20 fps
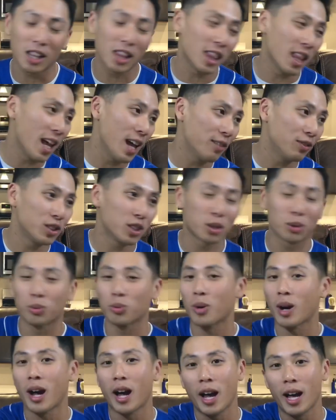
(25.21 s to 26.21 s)
left to
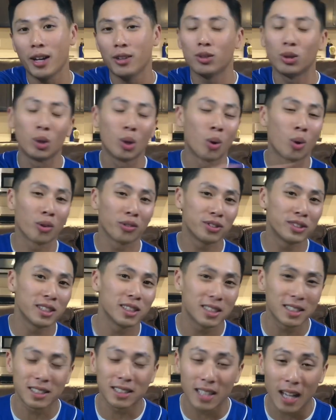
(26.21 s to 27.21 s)
right, north to
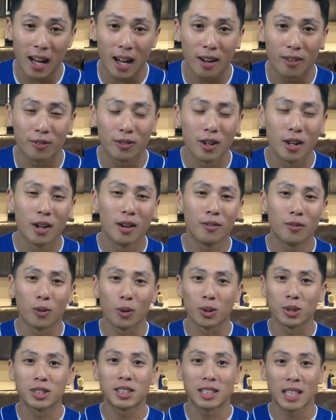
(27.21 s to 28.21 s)
south
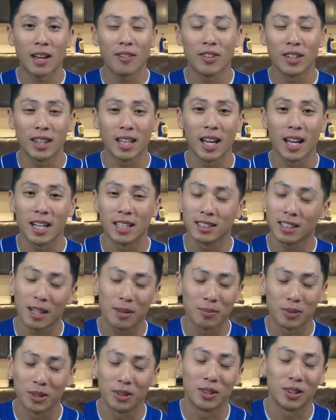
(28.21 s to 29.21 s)
for seven days.
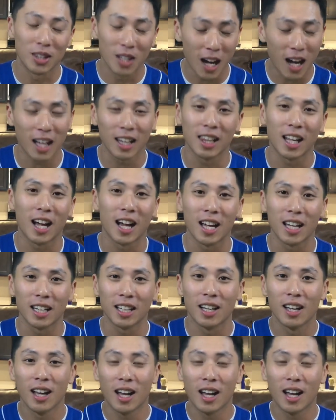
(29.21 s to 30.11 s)
I'm not lying.